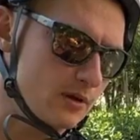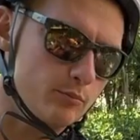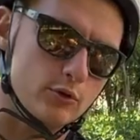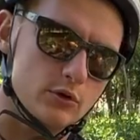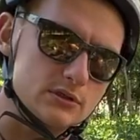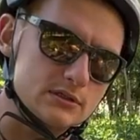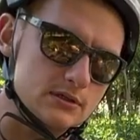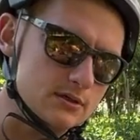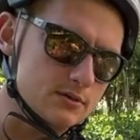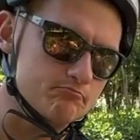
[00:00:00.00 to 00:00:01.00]
Because
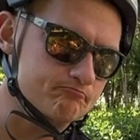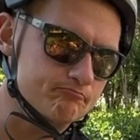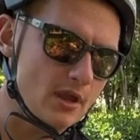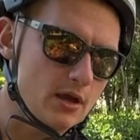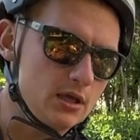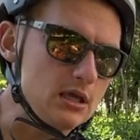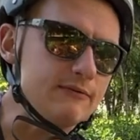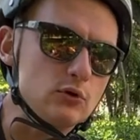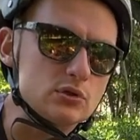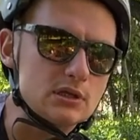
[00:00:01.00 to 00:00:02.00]

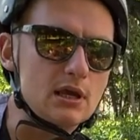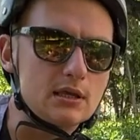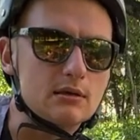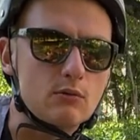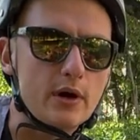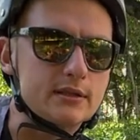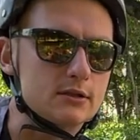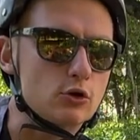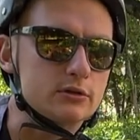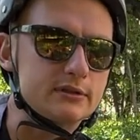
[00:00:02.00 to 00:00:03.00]
if you skate quite
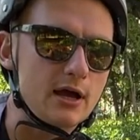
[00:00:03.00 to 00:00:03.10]
a long